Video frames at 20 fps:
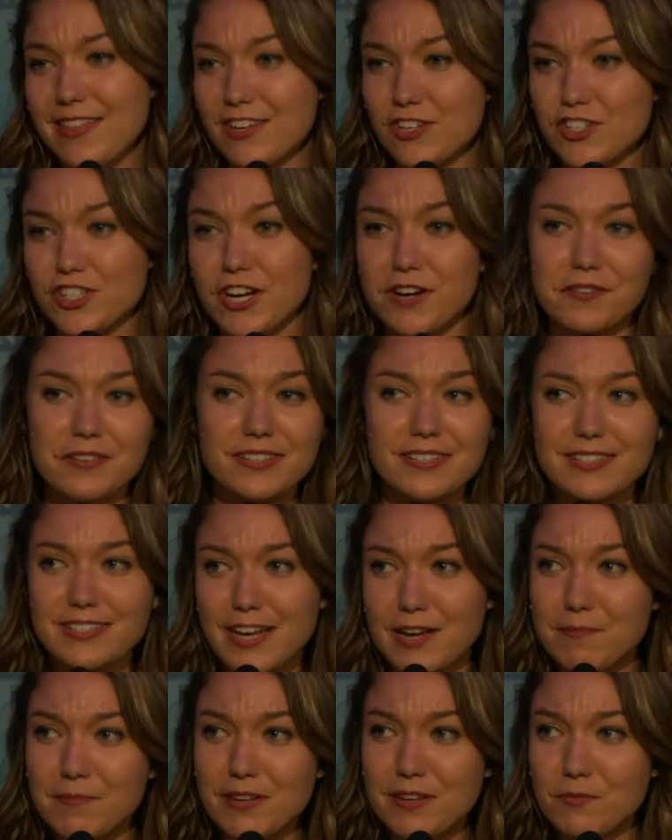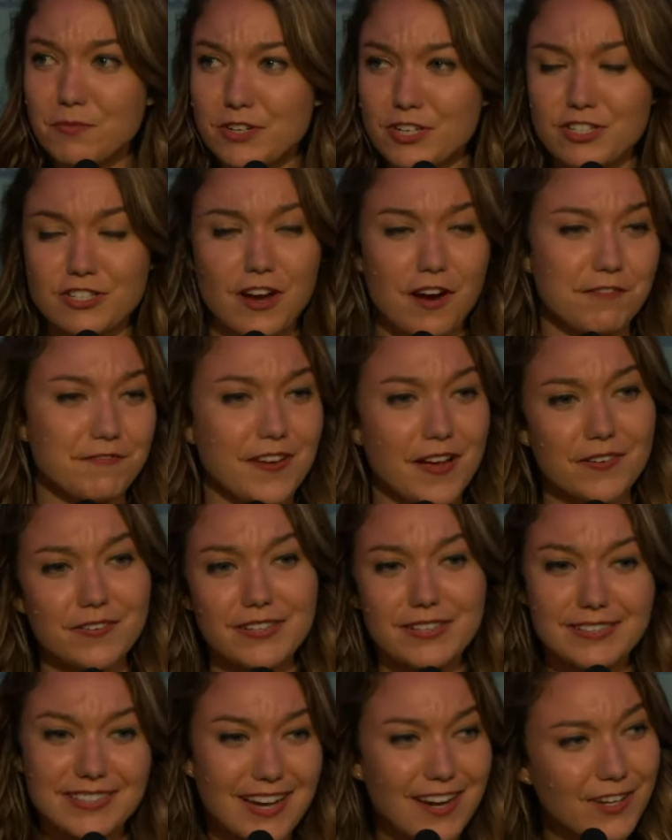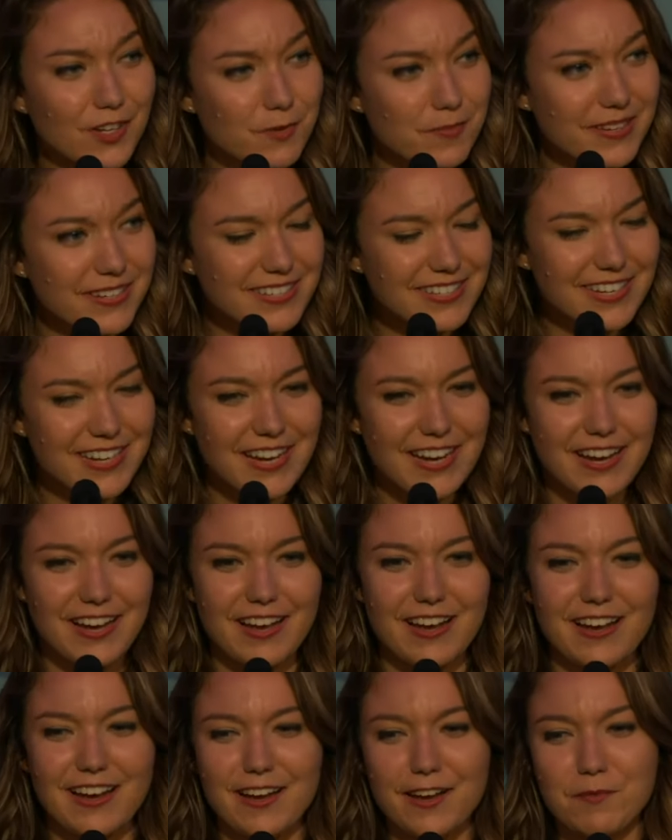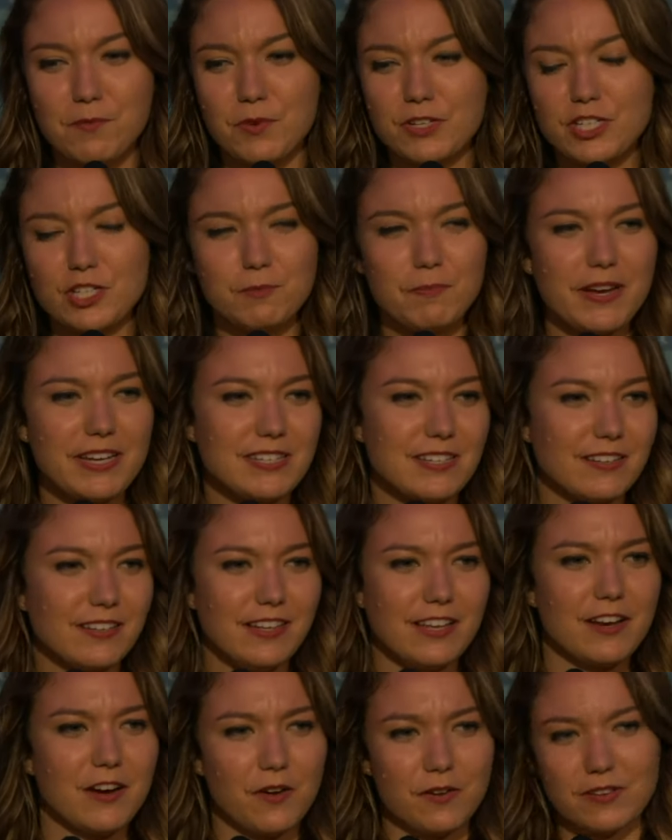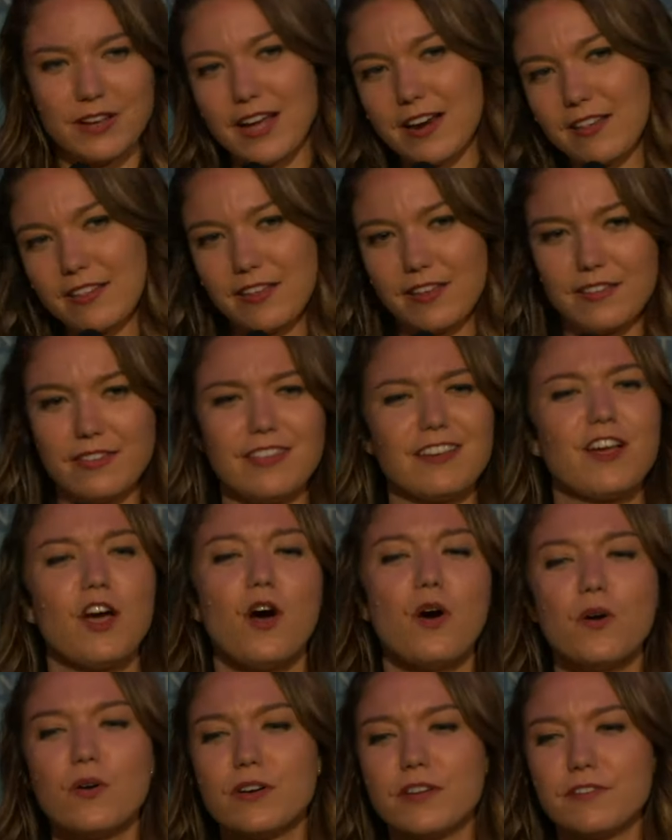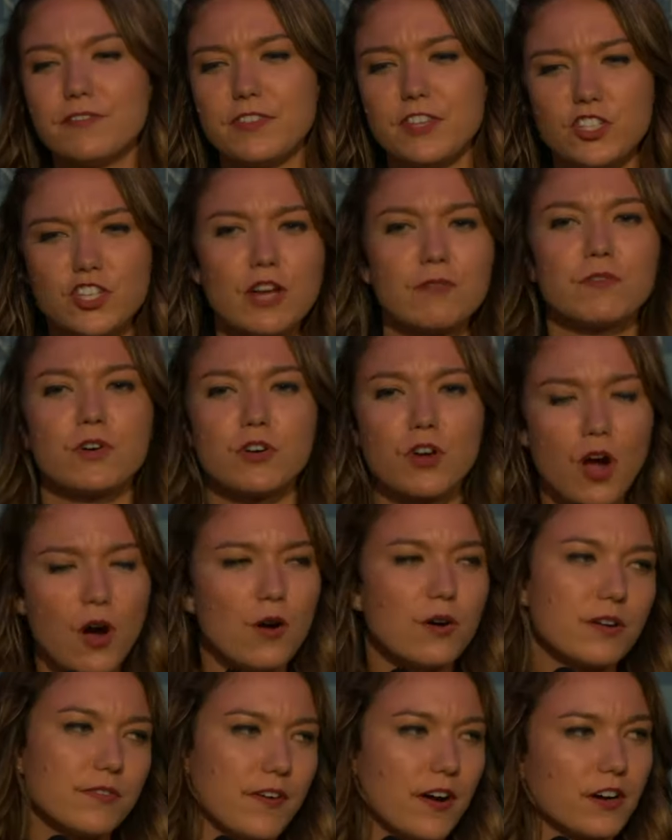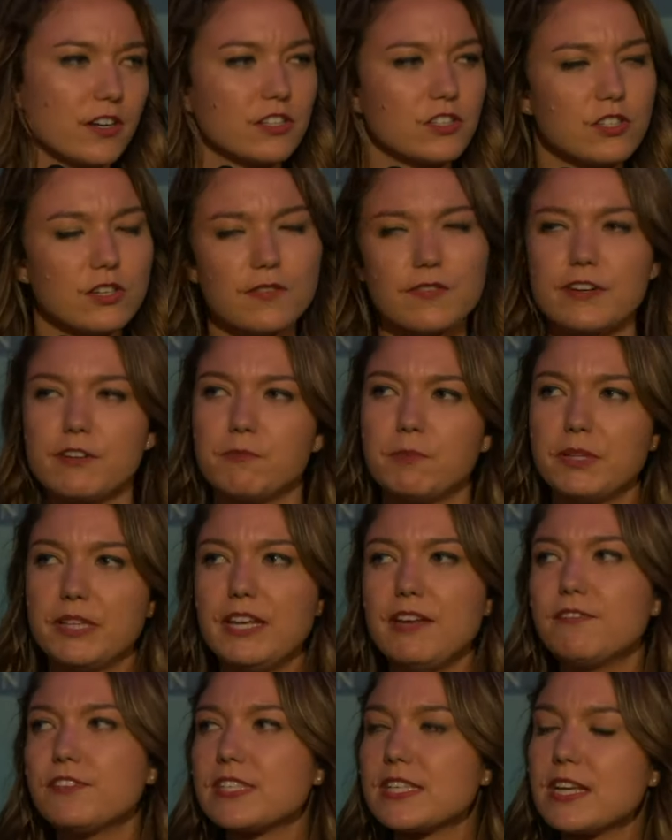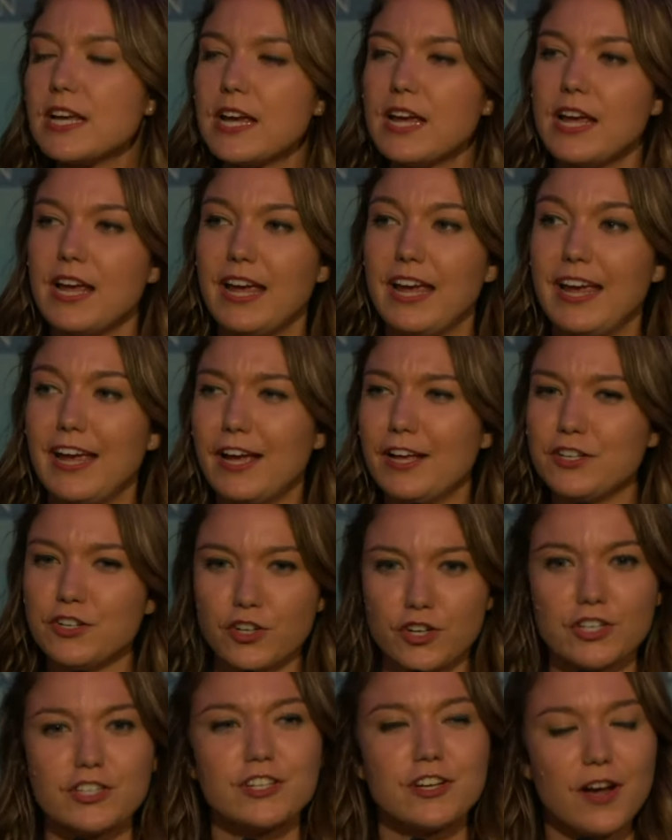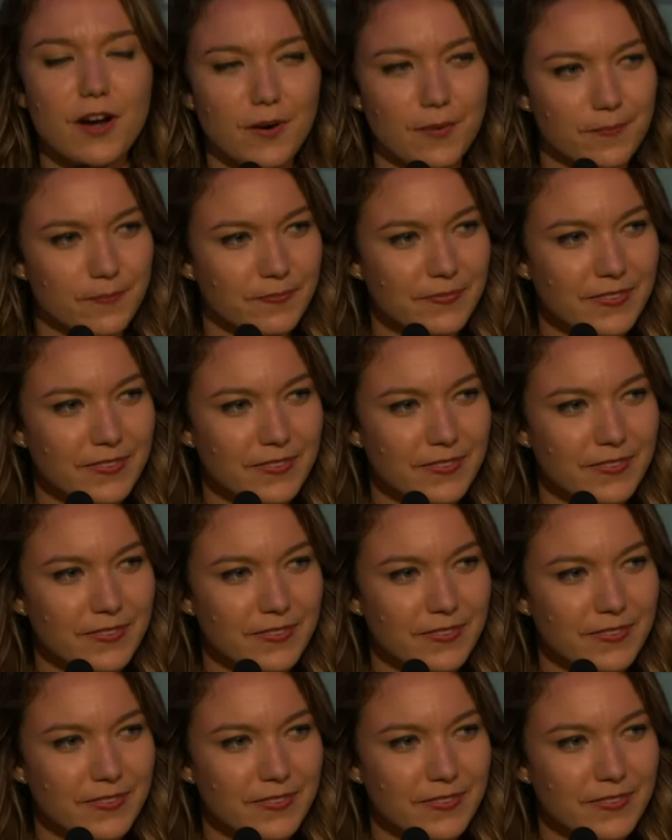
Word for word: the Sharon Statement, which is our founding document, um, which is basically, you know, kind of the, the code of the general code of our conservative beliefs, and you're good to go.